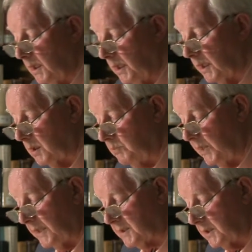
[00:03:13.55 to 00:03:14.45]
like a
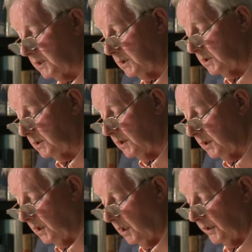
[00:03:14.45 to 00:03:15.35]
blessing
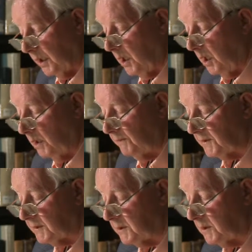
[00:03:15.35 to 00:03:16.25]
on a
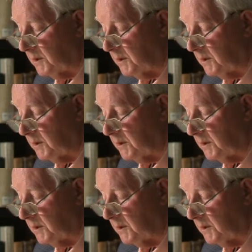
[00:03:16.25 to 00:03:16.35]
harvest